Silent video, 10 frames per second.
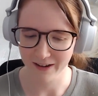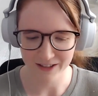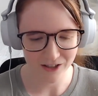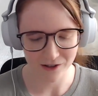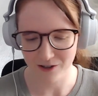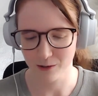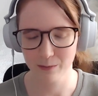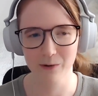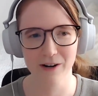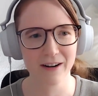children are
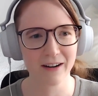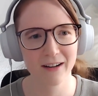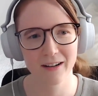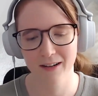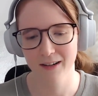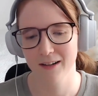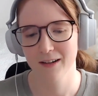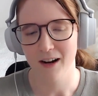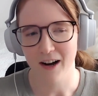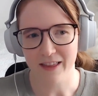born,
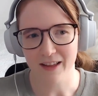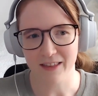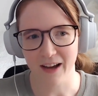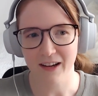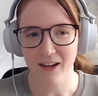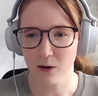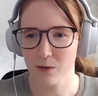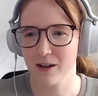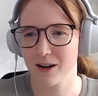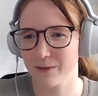I think that can go
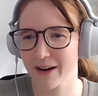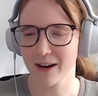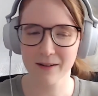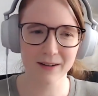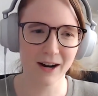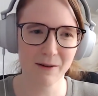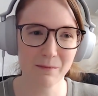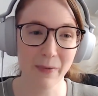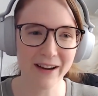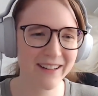a long way.
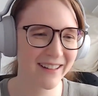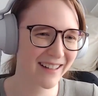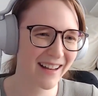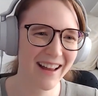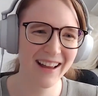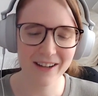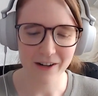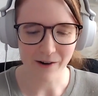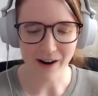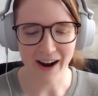But
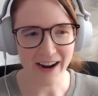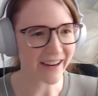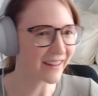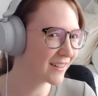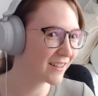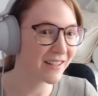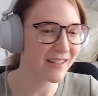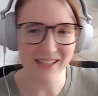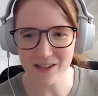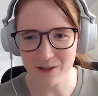I
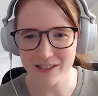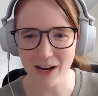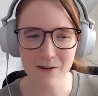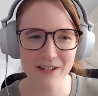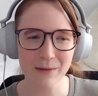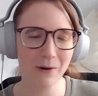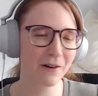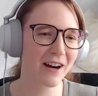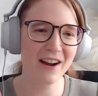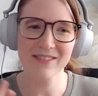did those outreach
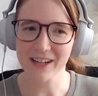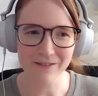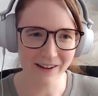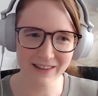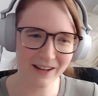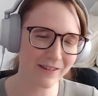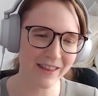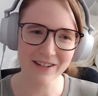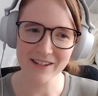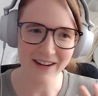programs. I fell in love with
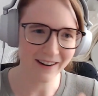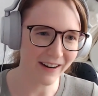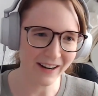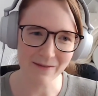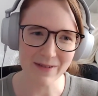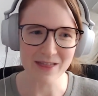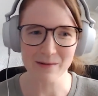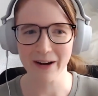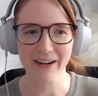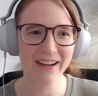engineering. I'm in the
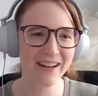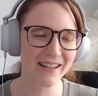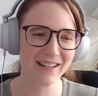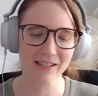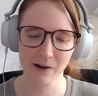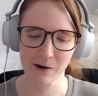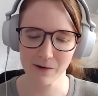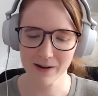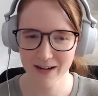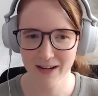bucket. And
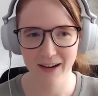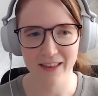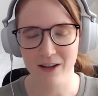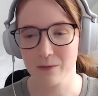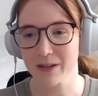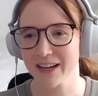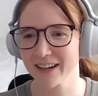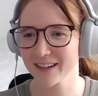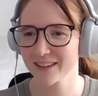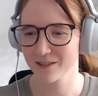so I think it'd
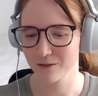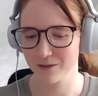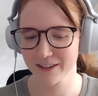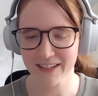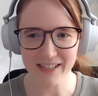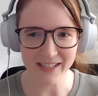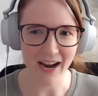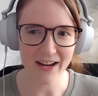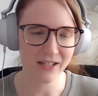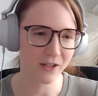be really
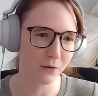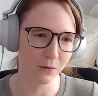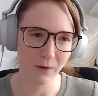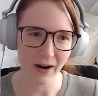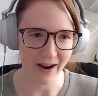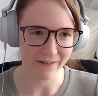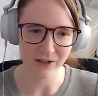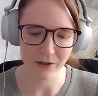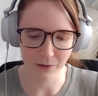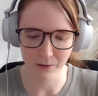sad to have
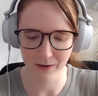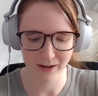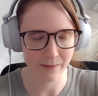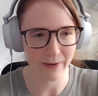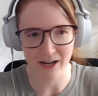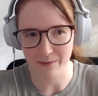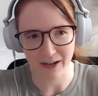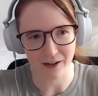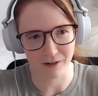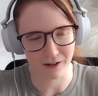to abandon
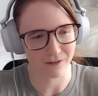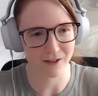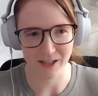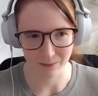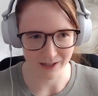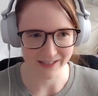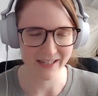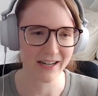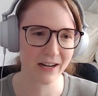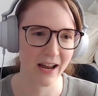my career for some
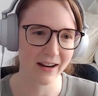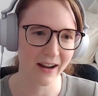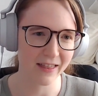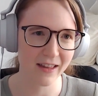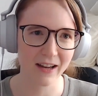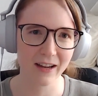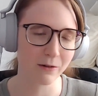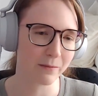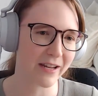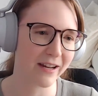reason. And I think it
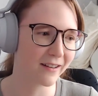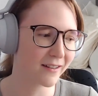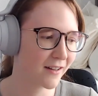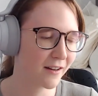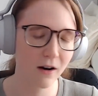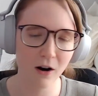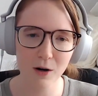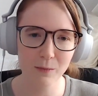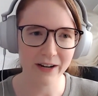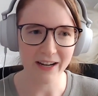would be
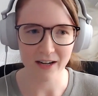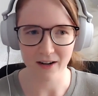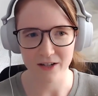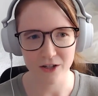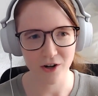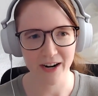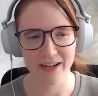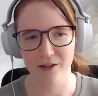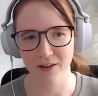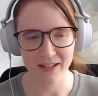heartbreaking not to try
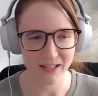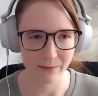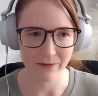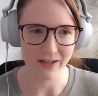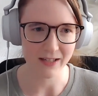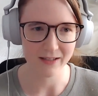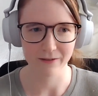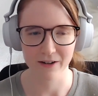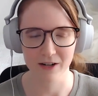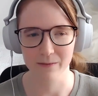and address some of these
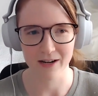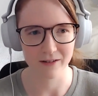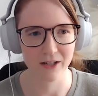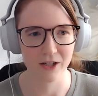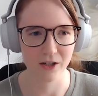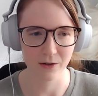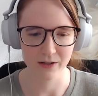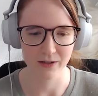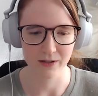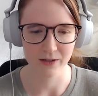fundamental
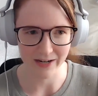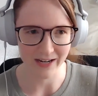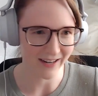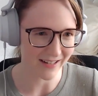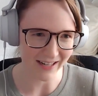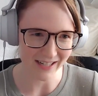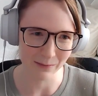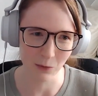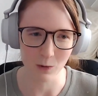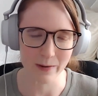issues as we entice
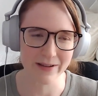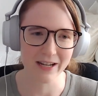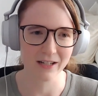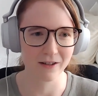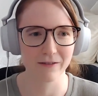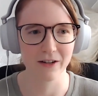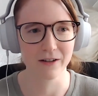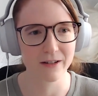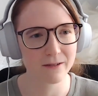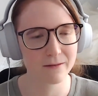more women into the field.